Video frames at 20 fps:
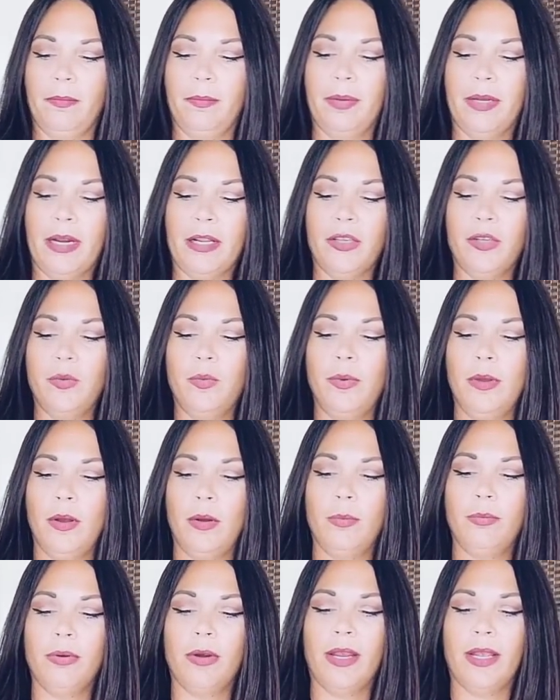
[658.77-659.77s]
but you
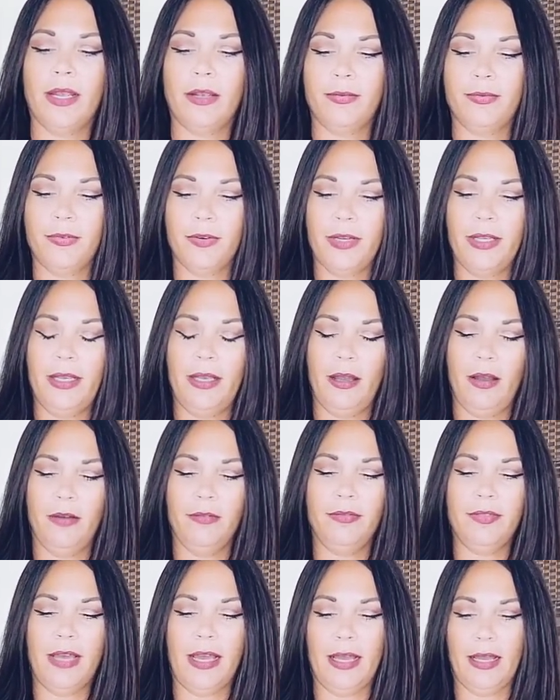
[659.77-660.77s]
will break free
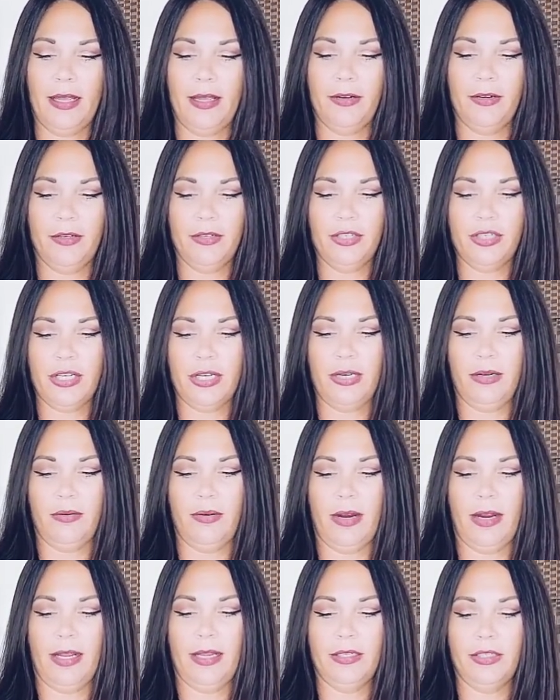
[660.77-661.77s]
of that energy,
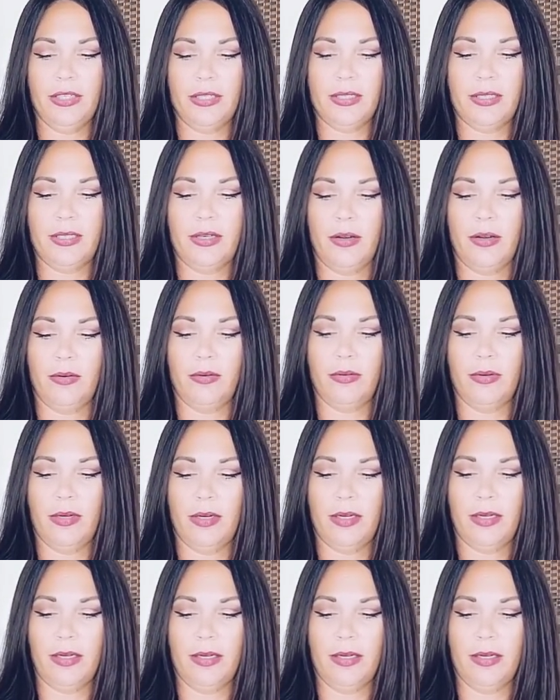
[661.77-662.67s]
right? Just don't